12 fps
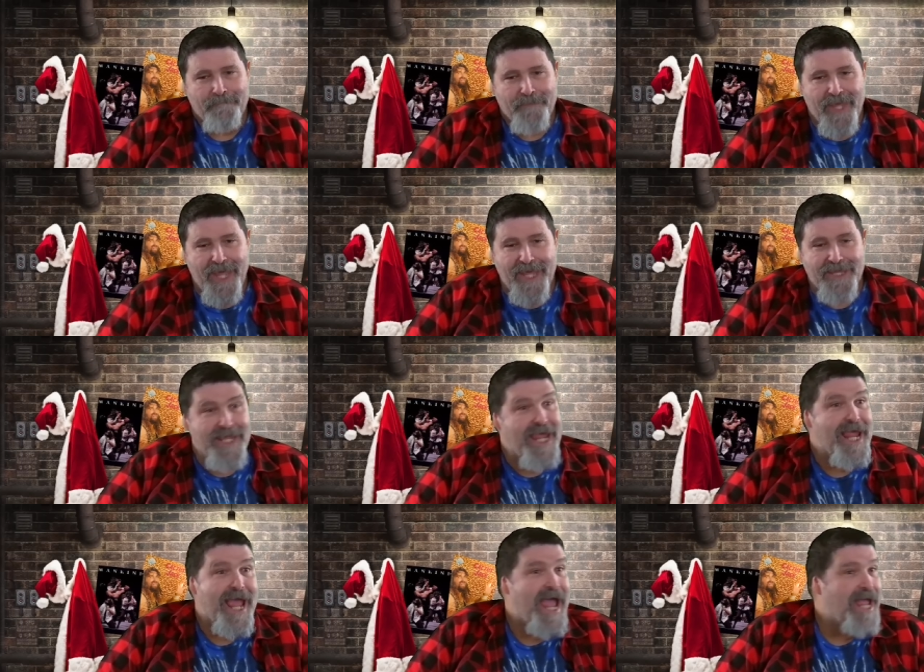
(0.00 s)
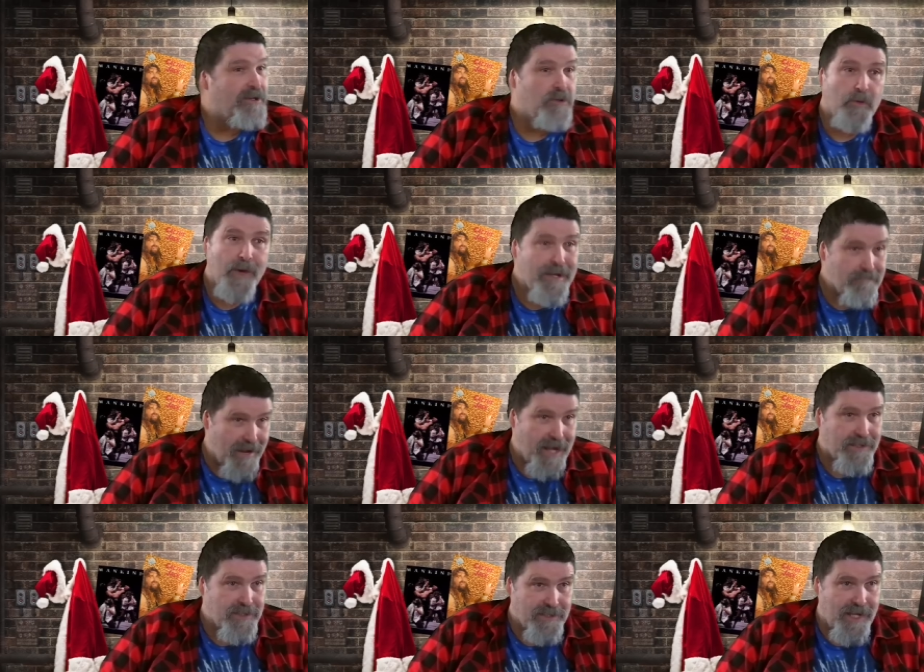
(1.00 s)
And they had great
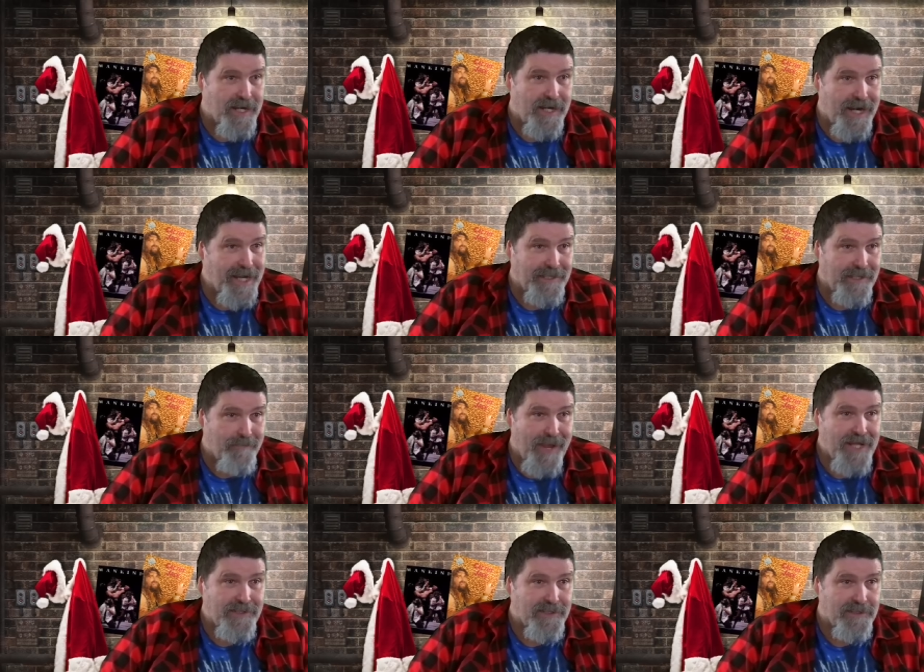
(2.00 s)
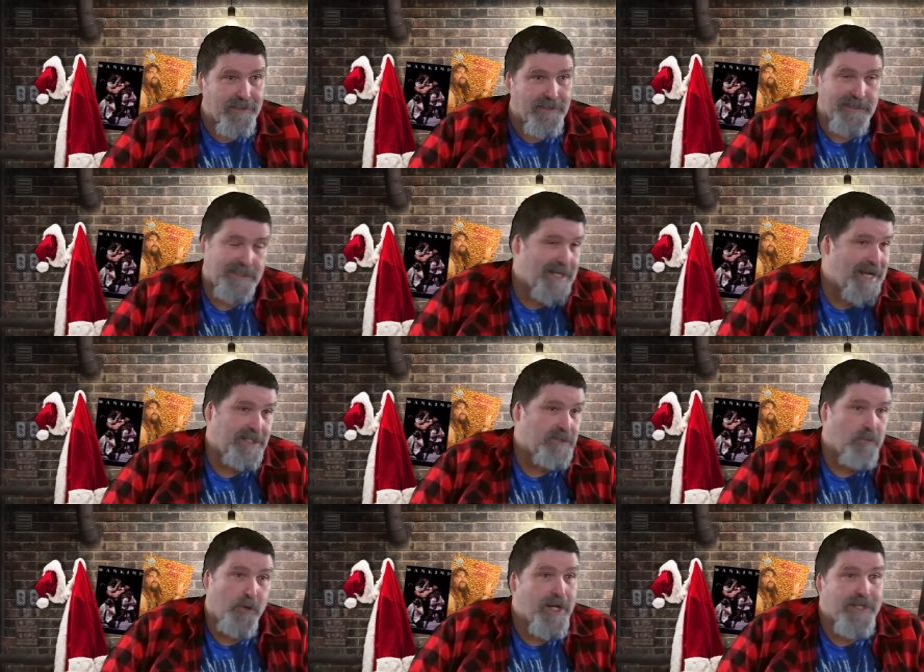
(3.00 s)
matches on a nightly basis because Nature
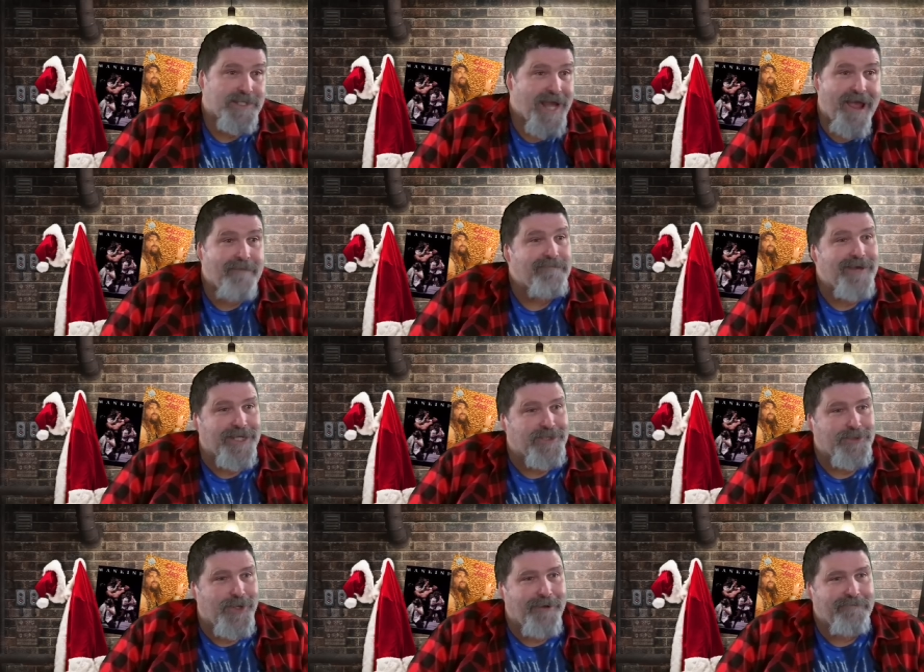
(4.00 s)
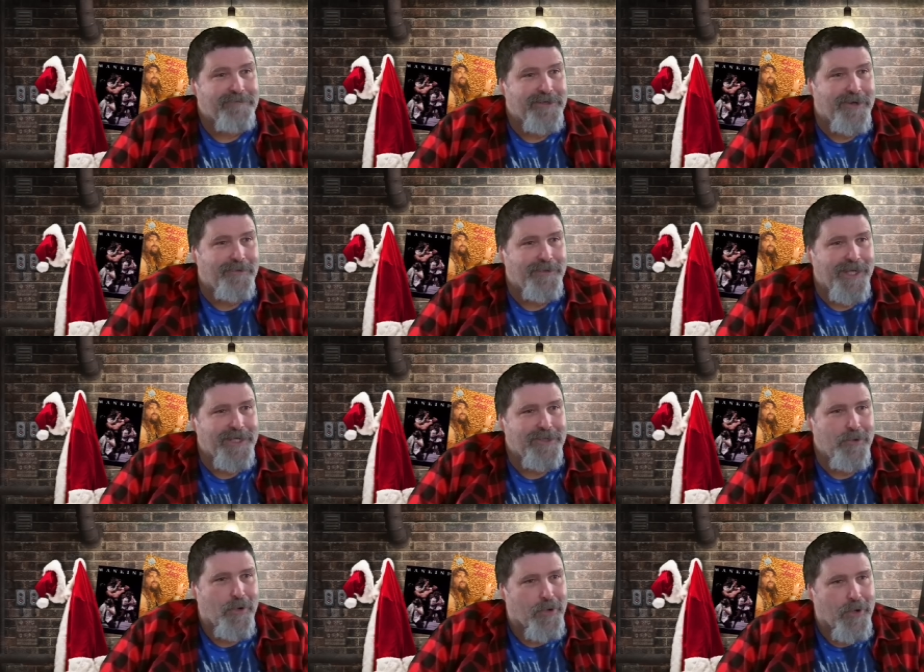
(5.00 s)
Boy doesn't have nights off. You right. know, like you
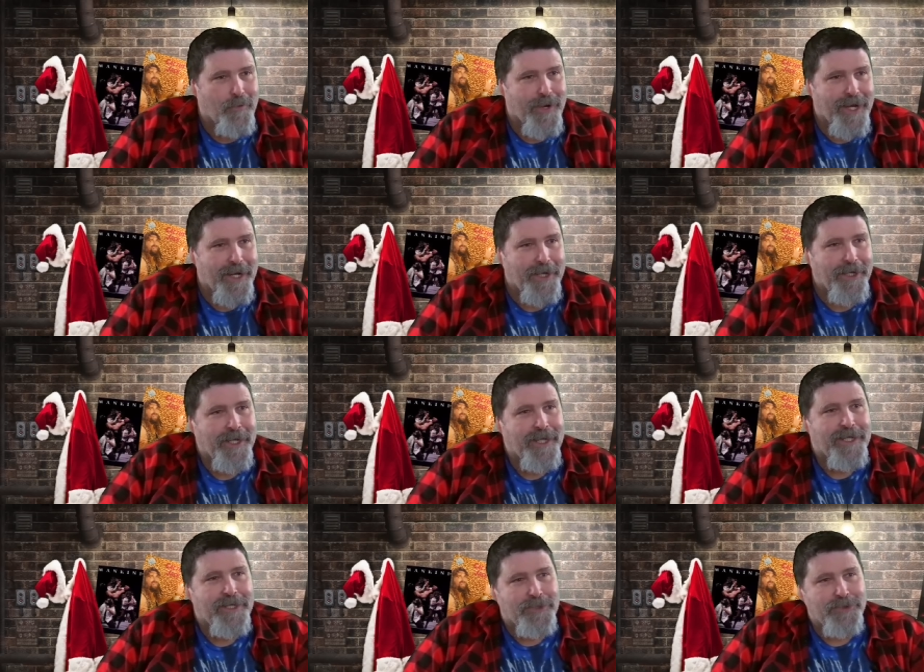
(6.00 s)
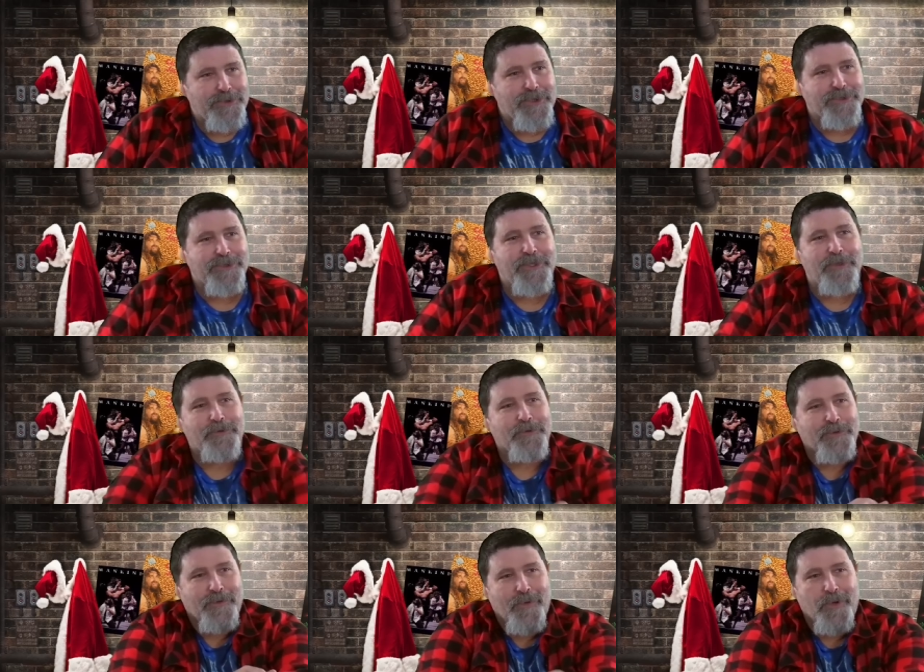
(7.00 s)
don't go in and just go
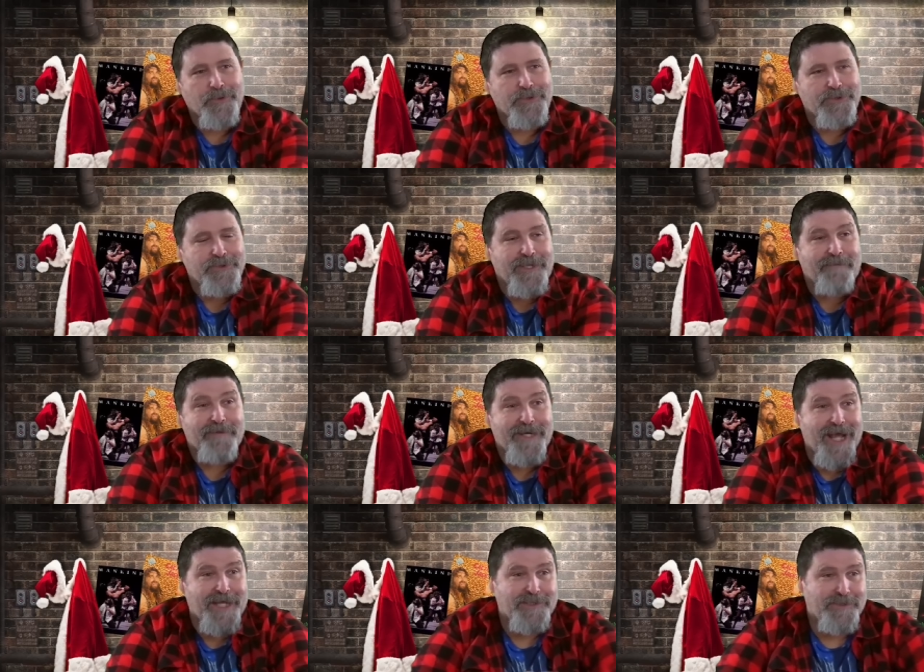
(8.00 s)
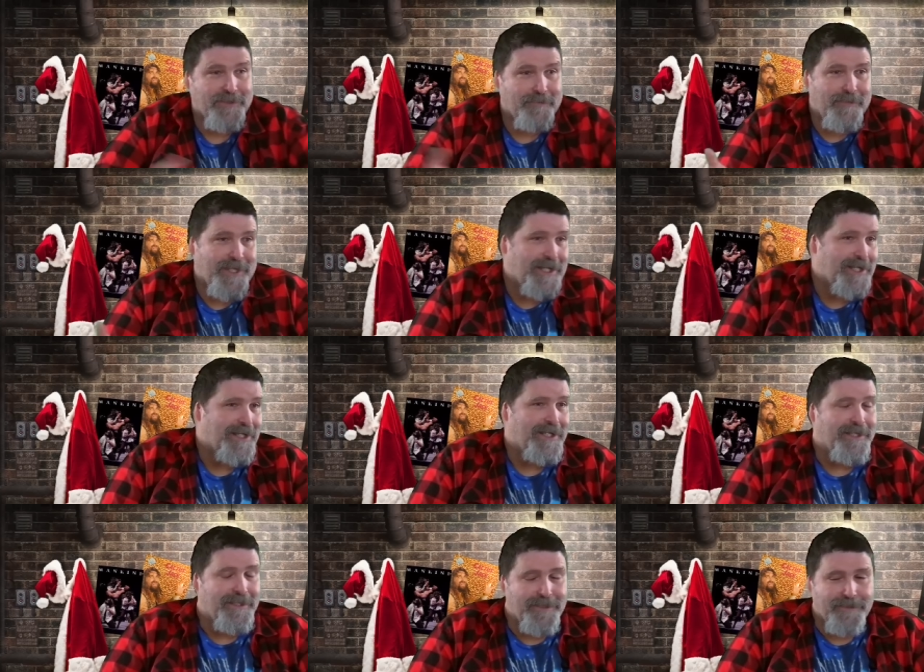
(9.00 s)
through the motions. Every night's going to be
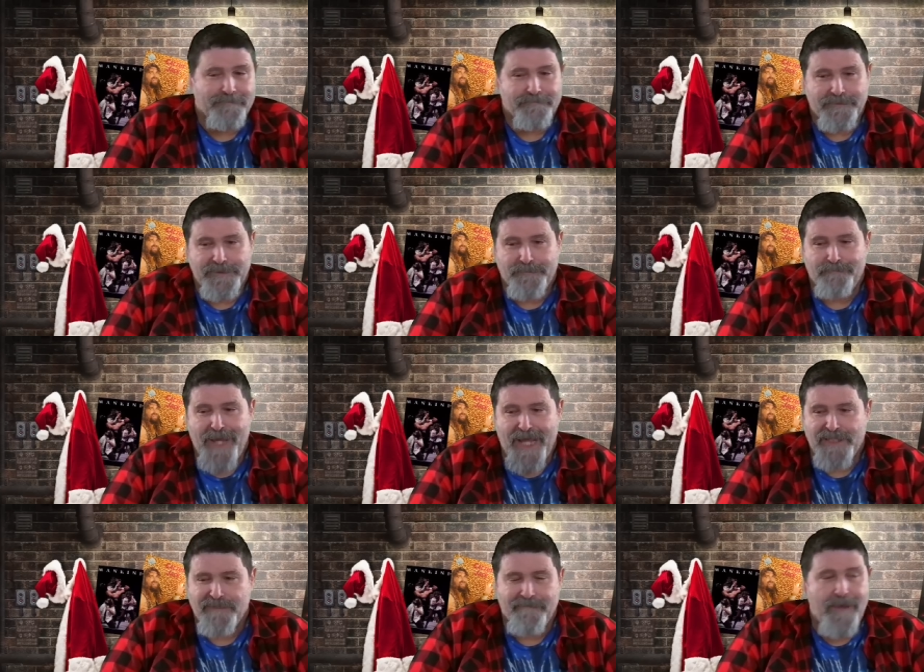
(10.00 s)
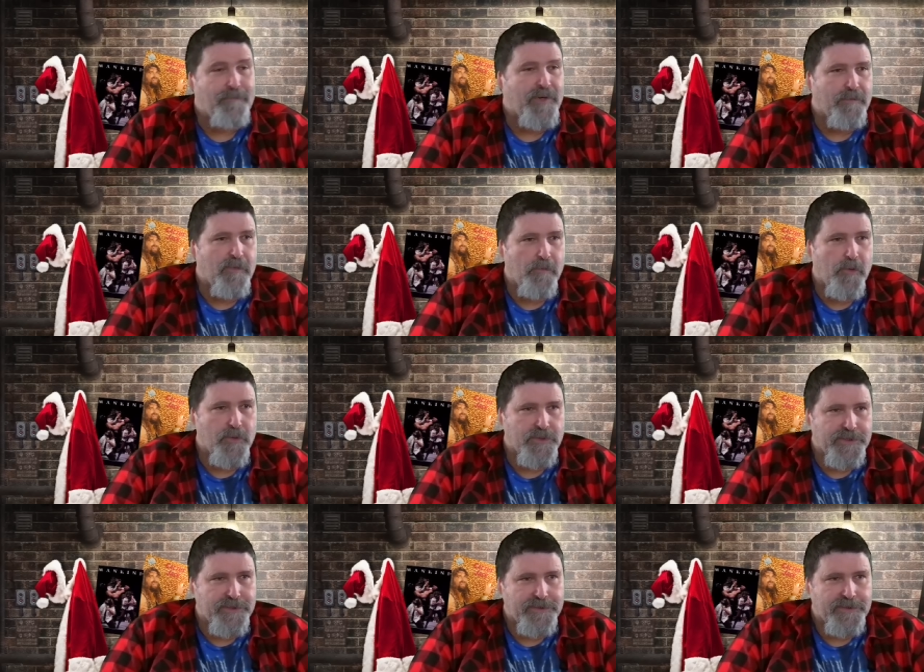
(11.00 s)
a, a, a match of epic
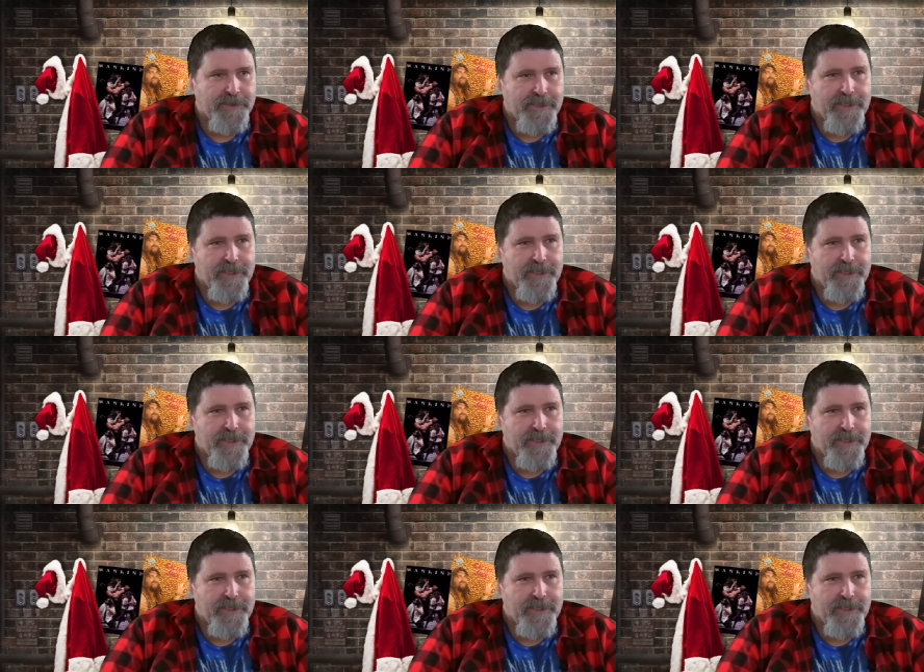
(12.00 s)
proportions.